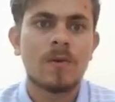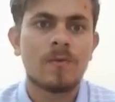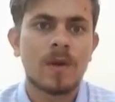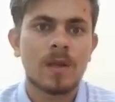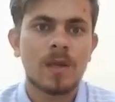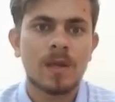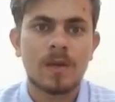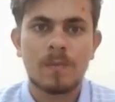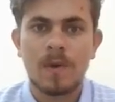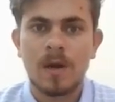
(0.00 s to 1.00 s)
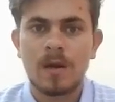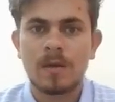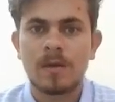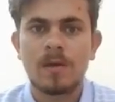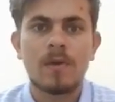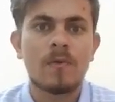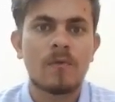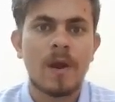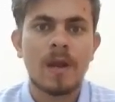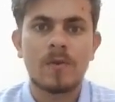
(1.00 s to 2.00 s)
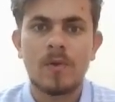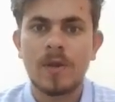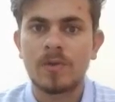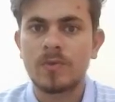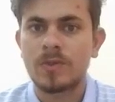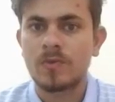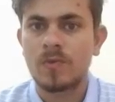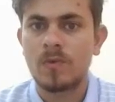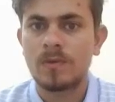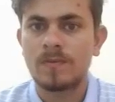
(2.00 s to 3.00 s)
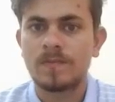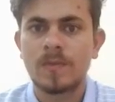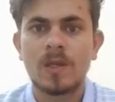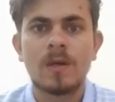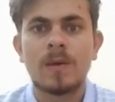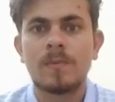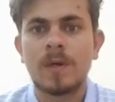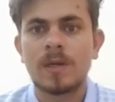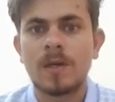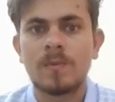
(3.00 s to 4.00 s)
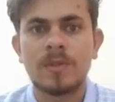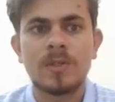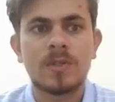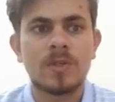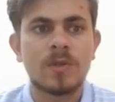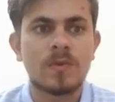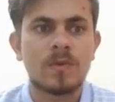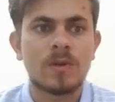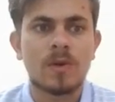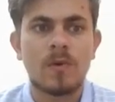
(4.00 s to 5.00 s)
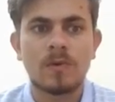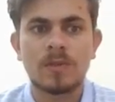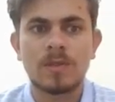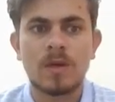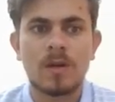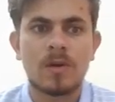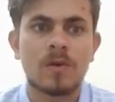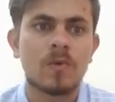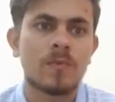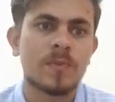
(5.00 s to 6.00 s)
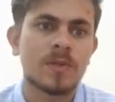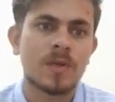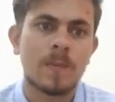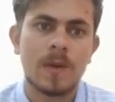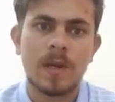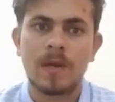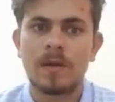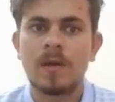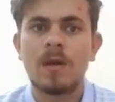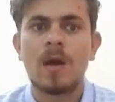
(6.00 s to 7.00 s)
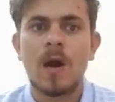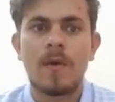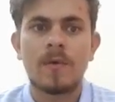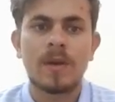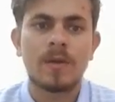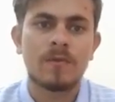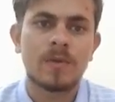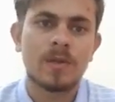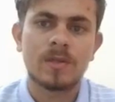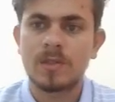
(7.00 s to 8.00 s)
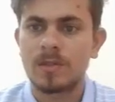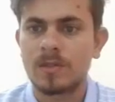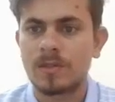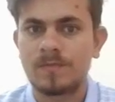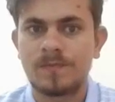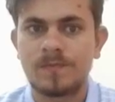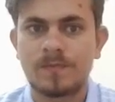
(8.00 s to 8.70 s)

working in a bar while going to school. But her busy schedule causes her to miss a plane outing with her sons